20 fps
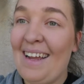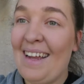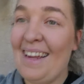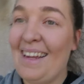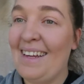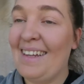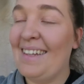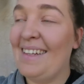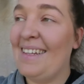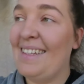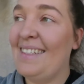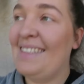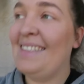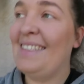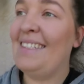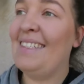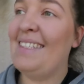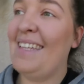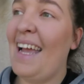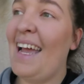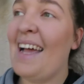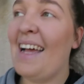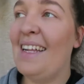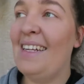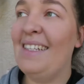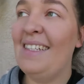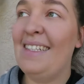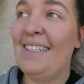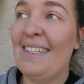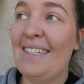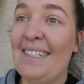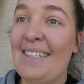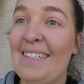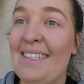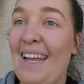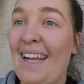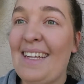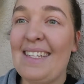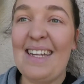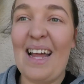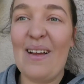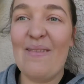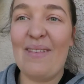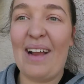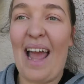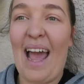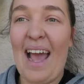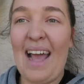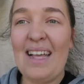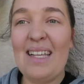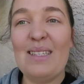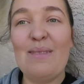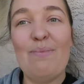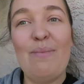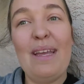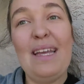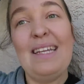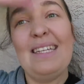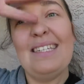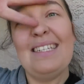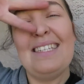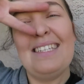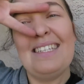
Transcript: And yeah, until next time guys, peace.